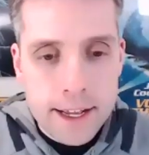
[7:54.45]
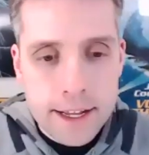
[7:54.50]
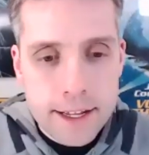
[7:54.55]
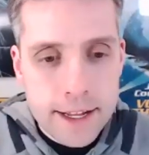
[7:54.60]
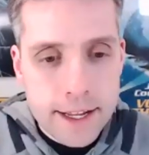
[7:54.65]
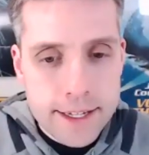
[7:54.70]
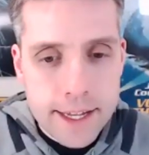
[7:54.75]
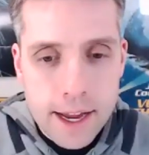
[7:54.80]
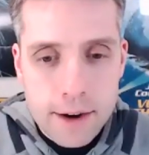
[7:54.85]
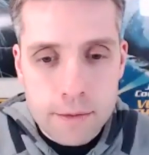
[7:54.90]

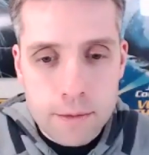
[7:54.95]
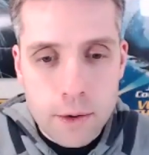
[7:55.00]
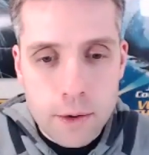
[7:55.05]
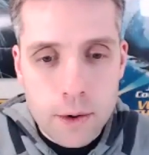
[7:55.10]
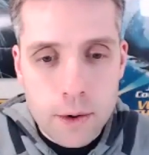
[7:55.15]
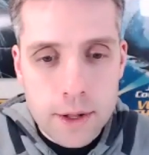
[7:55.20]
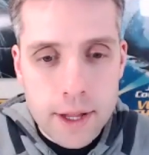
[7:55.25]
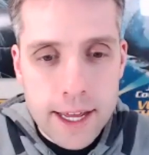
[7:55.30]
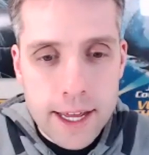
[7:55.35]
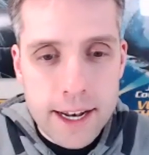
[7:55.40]
Let's get
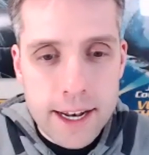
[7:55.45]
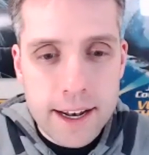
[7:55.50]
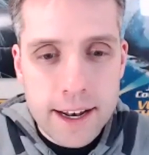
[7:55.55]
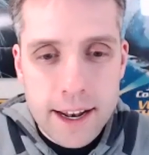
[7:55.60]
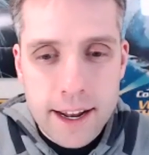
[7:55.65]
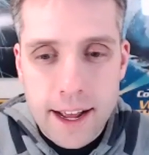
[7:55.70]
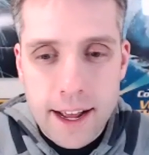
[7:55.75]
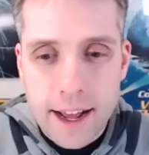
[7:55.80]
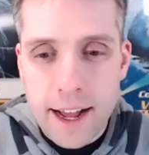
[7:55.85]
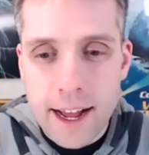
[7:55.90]
rolling
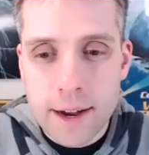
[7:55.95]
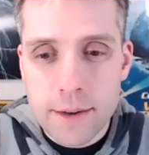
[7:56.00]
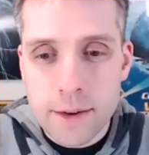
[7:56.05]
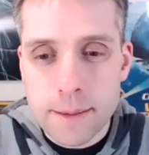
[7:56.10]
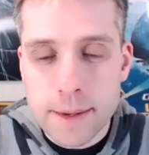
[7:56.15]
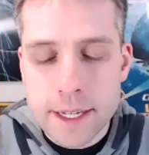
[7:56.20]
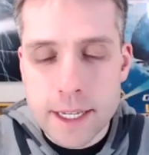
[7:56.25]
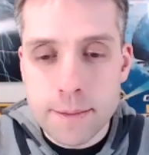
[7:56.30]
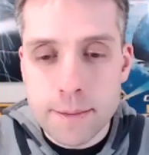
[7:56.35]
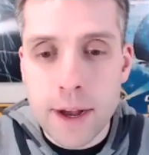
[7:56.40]
uh, with
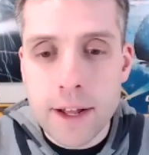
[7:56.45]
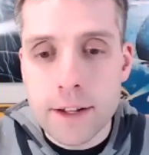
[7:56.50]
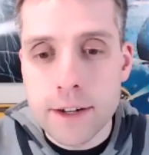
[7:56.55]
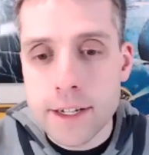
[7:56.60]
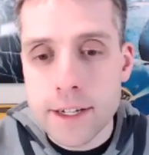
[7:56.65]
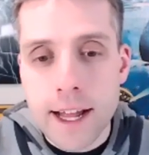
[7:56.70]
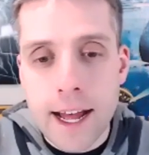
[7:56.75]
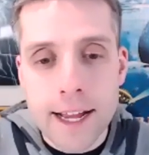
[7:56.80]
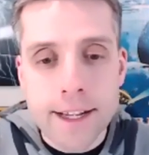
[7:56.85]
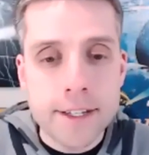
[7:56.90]
Mrs. Butler's
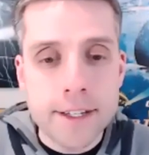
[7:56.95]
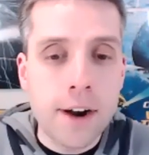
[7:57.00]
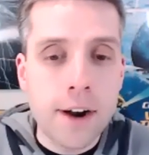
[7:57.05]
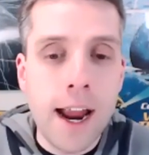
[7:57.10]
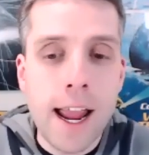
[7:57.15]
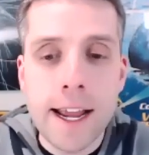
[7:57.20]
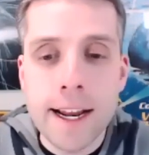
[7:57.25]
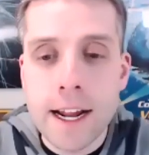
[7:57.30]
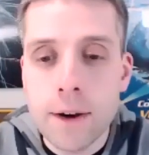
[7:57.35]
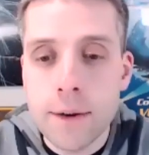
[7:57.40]
class. They're
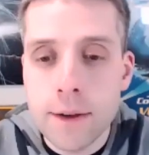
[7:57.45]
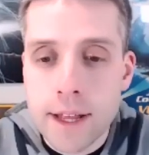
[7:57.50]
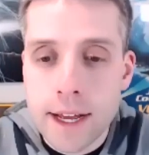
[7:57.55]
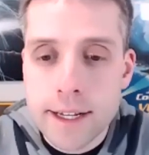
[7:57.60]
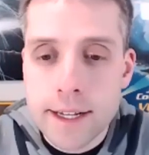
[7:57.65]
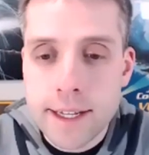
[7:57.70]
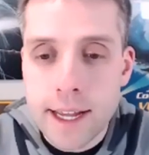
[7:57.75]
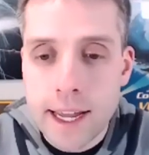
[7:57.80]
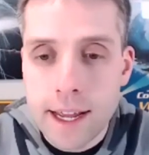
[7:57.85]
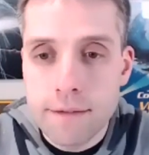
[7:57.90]
hanging out with
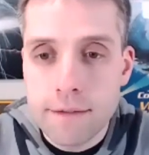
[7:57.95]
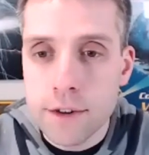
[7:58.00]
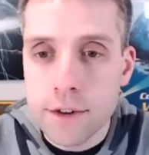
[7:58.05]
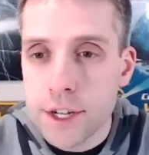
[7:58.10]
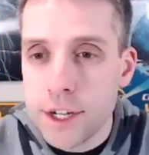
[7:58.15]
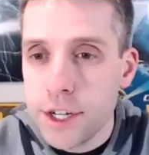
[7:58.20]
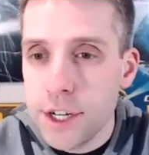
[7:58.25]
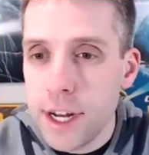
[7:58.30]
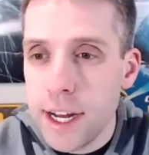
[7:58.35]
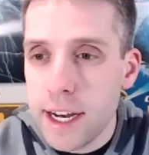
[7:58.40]
us in
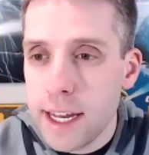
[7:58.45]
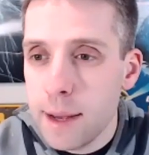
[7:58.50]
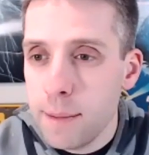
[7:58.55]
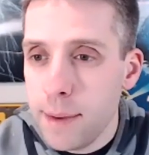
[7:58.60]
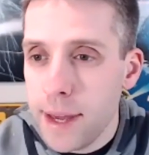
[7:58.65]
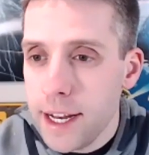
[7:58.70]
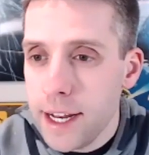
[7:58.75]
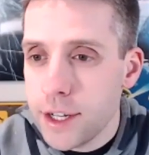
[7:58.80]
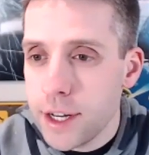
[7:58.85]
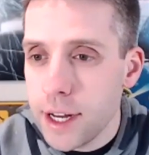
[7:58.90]
Virginia
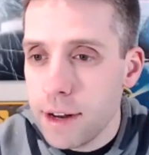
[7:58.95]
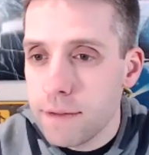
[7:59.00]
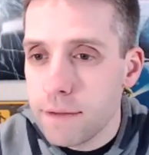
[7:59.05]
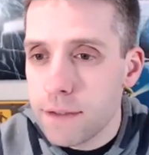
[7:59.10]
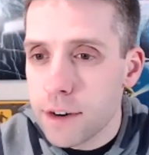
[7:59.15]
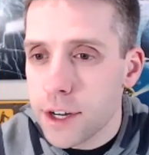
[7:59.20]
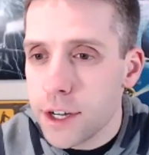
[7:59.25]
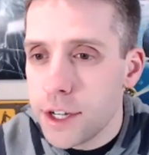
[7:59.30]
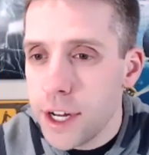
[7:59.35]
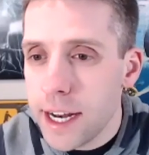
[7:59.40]
Beach, in
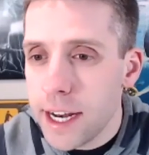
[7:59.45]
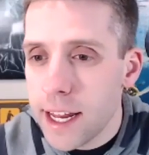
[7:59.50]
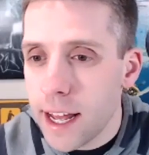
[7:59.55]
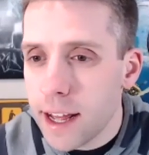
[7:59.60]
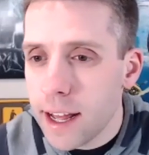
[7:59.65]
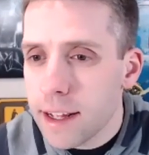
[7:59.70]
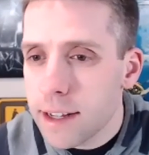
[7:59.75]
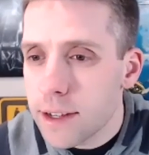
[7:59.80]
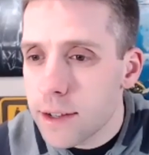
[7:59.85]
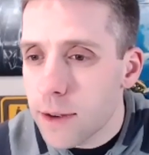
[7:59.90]

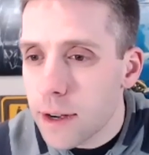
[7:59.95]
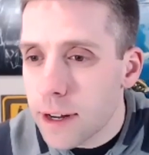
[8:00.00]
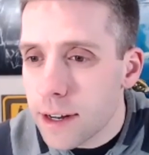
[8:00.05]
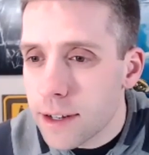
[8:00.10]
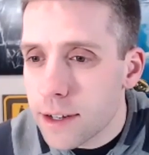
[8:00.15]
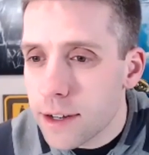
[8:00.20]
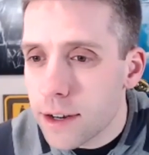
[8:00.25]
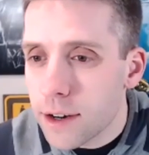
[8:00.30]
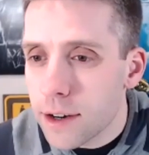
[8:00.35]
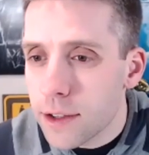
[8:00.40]
Virginia. So I'm going
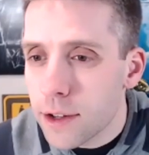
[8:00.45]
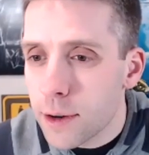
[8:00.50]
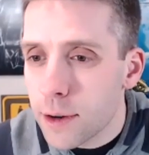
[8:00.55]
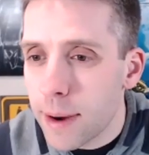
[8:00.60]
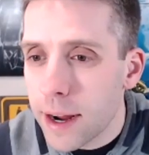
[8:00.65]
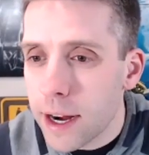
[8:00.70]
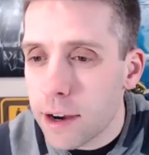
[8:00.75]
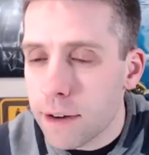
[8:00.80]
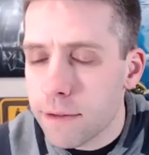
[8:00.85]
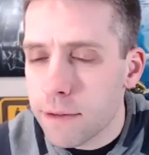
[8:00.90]
to turn their
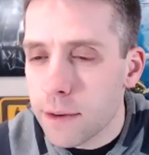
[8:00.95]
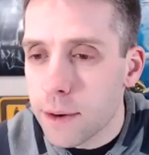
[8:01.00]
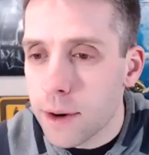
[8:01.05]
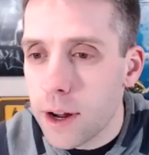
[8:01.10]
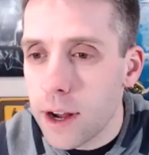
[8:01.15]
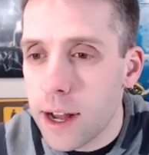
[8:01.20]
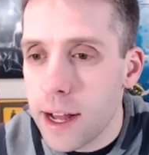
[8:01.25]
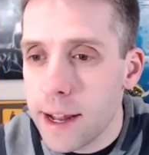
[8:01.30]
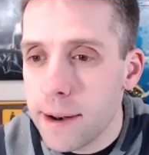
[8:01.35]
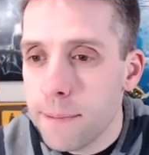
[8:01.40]
microphone
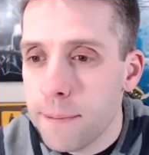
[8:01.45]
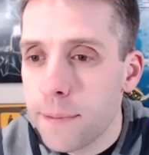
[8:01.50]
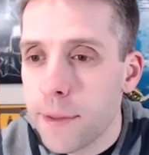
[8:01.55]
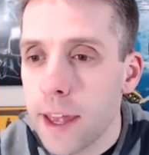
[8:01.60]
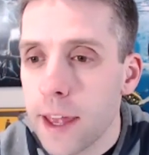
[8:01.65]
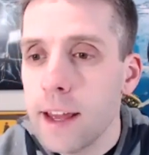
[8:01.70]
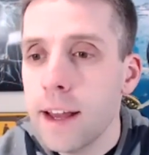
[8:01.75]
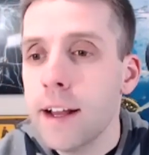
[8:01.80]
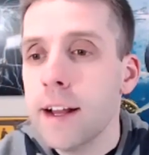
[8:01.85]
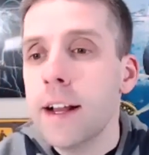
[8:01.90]
on.
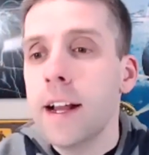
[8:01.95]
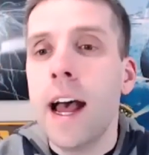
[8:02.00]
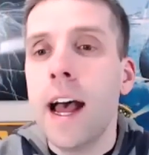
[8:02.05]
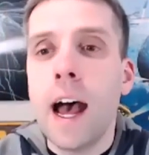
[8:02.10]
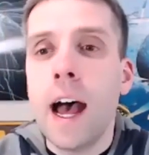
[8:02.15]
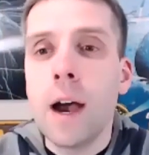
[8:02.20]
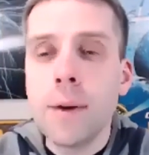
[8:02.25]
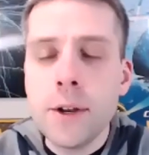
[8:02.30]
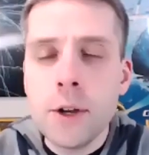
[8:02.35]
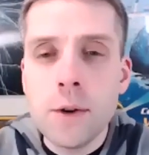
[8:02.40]

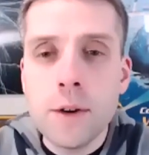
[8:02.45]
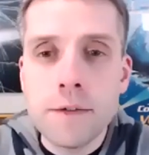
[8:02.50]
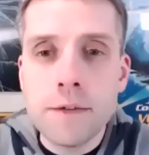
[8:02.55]
How are we doing,